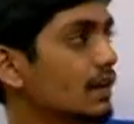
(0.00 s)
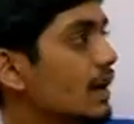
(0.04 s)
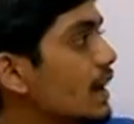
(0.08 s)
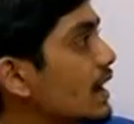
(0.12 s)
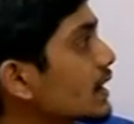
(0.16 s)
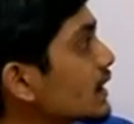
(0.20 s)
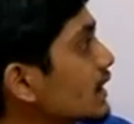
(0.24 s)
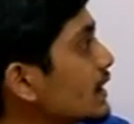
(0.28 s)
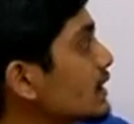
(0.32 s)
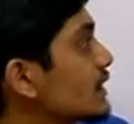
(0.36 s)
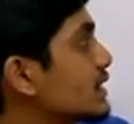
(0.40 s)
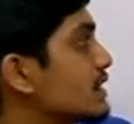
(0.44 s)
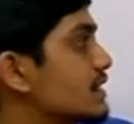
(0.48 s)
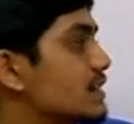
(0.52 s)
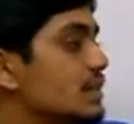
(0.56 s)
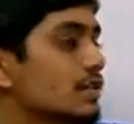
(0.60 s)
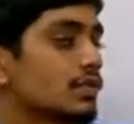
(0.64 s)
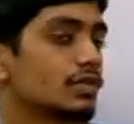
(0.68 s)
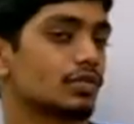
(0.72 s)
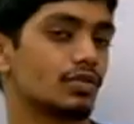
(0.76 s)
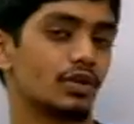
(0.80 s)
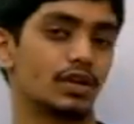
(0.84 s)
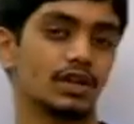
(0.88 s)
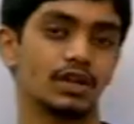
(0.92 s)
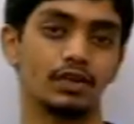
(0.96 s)
again this
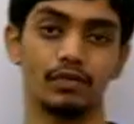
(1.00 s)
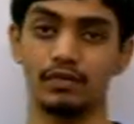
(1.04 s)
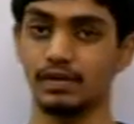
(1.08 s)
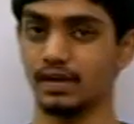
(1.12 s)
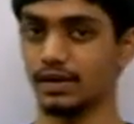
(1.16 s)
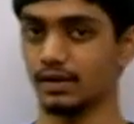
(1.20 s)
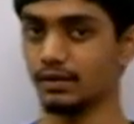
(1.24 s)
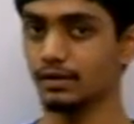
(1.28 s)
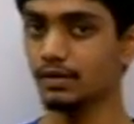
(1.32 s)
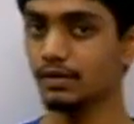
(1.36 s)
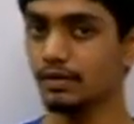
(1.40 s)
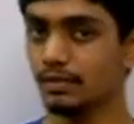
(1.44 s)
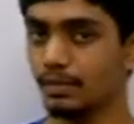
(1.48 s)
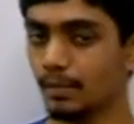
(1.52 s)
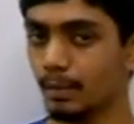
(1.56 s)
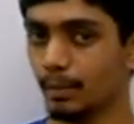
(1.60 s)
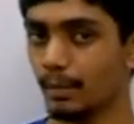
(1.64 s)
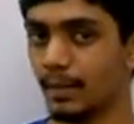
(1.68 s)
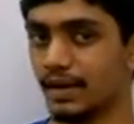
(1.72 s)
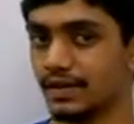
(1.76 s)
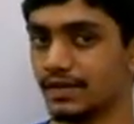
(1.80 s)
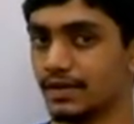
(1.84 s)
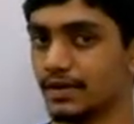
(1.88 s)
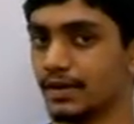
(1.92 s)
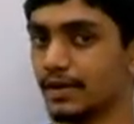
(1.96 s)
is not a very good
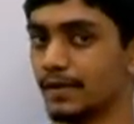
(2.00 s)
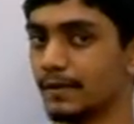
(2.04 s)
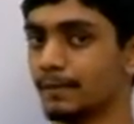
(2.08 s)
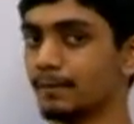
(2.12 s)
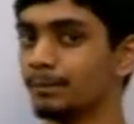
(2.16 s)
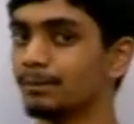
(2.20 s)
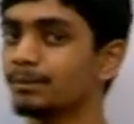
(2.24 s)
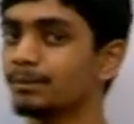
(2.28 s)
method,